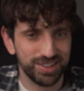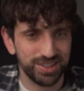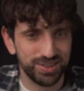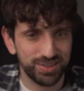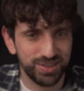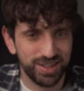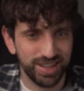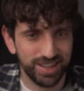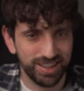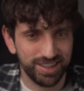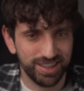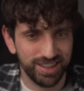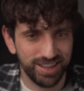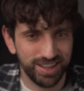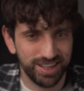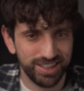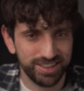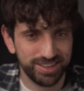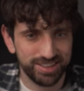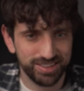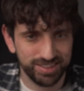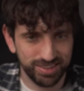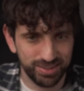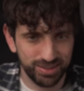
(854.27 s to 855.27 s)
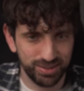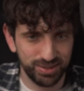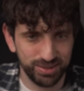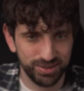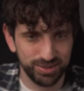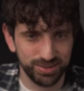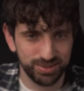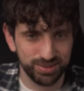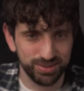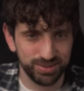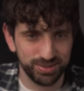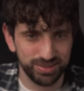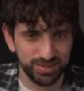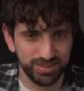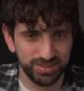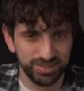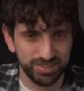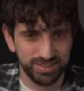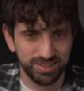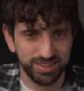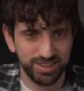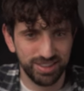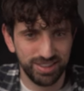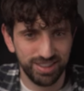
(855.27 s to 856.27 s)
You can add new
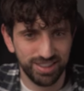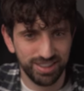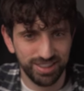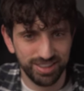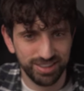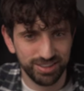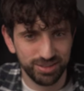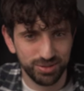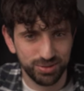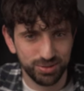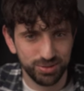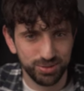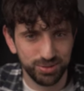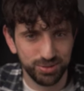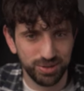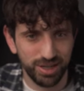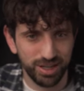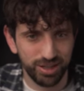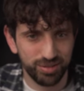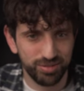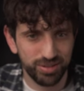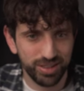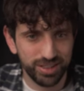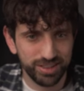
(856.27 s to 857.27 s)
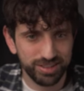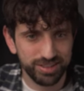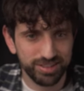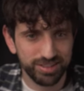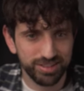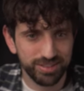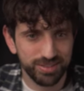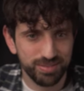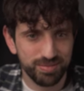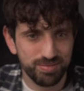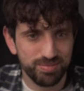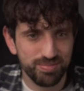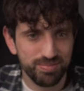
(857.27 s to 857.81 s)
to-do like that.